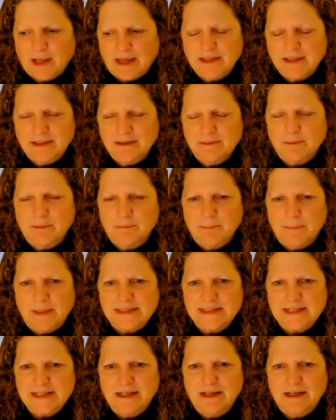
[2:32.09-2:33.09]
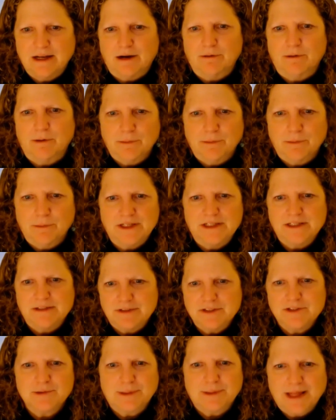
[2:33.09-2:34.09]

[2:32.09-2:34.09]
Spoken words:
I think maintaining our own individual